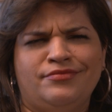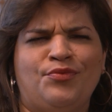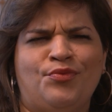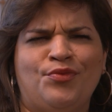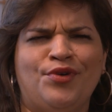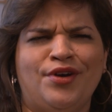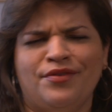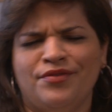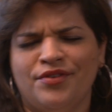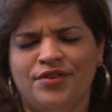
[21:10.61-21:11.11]

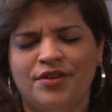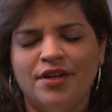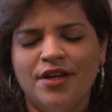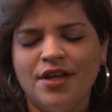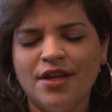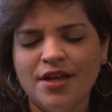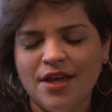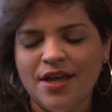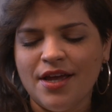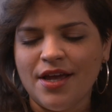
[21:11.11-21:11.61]
Whatever.
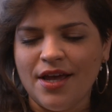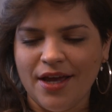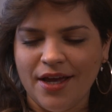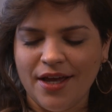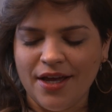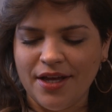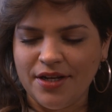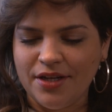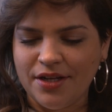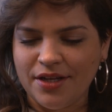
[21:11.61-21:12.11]

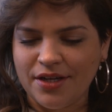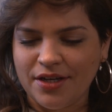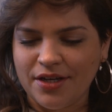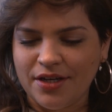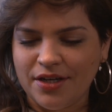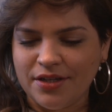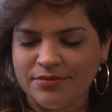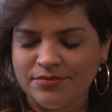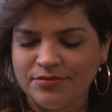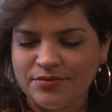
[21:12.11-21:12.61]
And
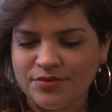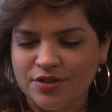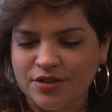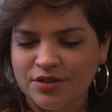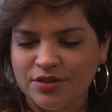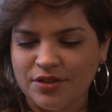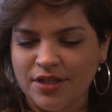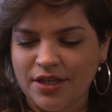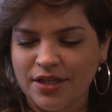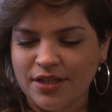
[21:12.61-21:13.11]

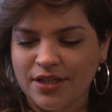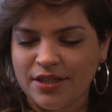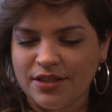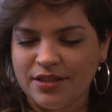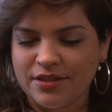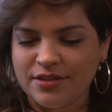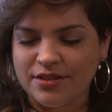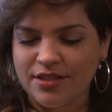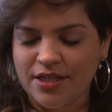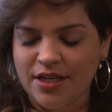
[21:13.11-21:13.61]
so then I get
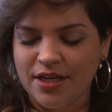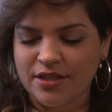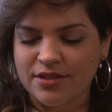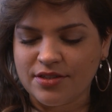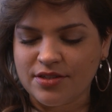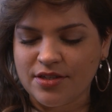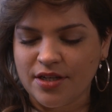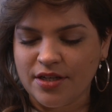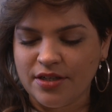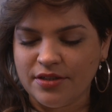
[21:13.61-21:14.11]
this
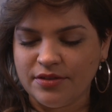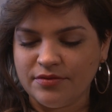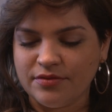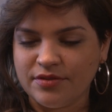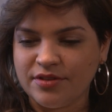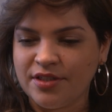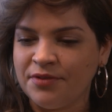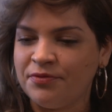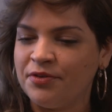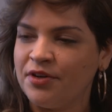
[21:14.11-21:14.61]
text,
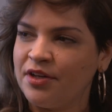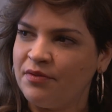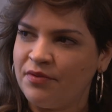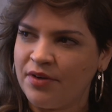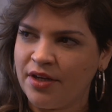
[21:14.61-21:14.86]
and Tiffany